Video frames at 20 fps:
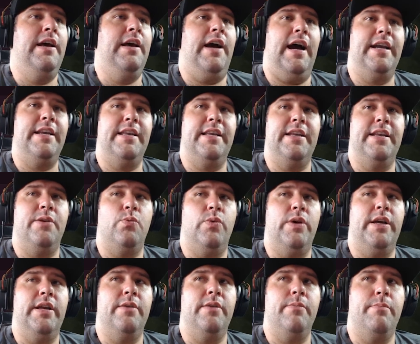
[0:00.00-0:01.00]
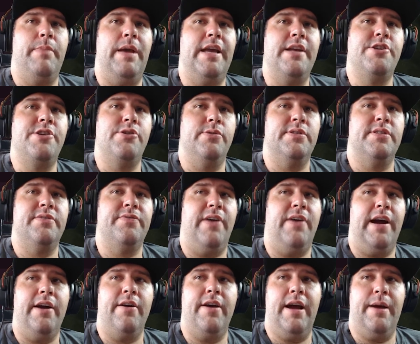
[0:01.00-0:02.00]
I needed wind, mage uses
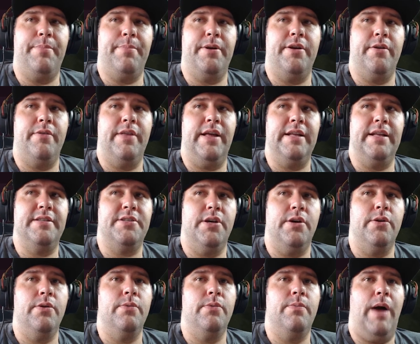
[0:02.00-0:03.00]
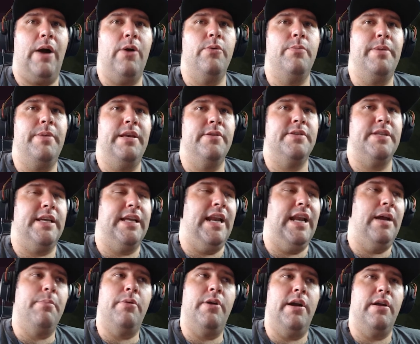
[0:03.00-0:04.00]
fire, I happen to know that, so I would be using an
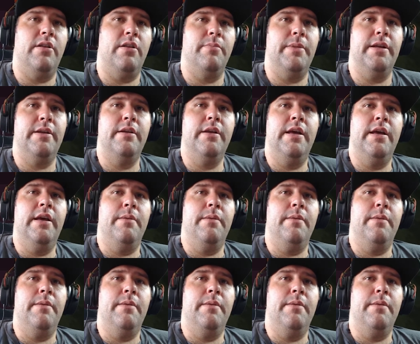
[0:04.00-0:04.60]
ember element.